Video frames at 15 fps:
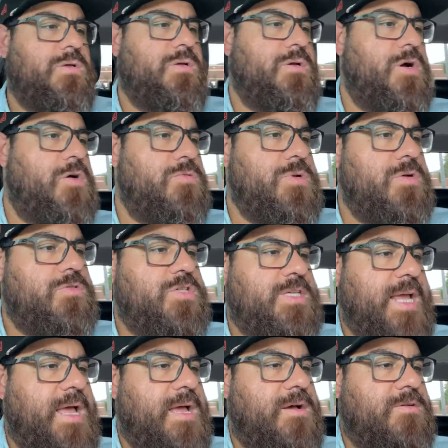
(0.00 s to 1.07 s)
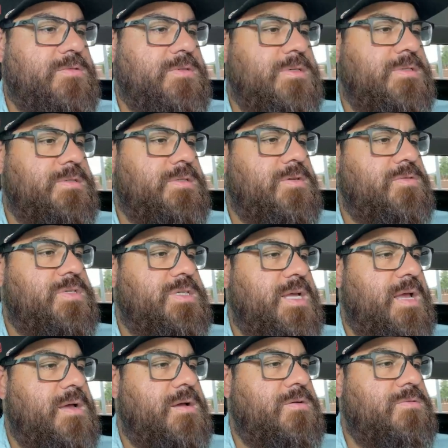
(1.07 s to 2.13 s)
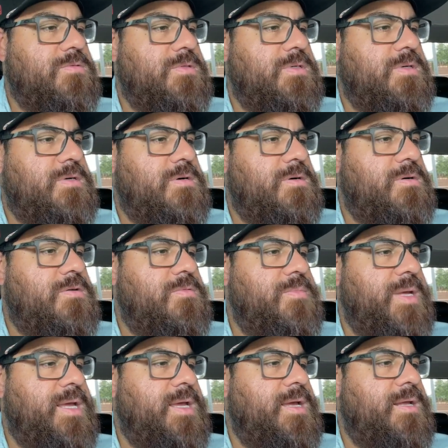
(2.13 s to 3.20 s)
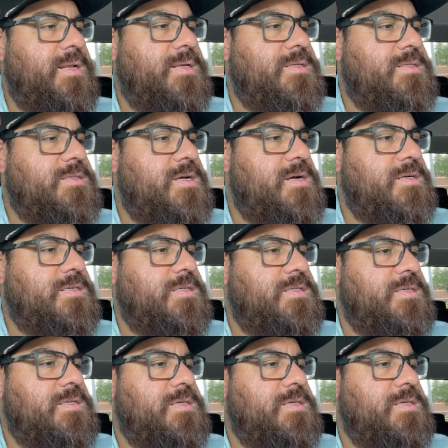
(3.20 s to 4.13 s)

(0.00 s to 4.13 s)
oh, no sound, no sound. Oh man, that sucks.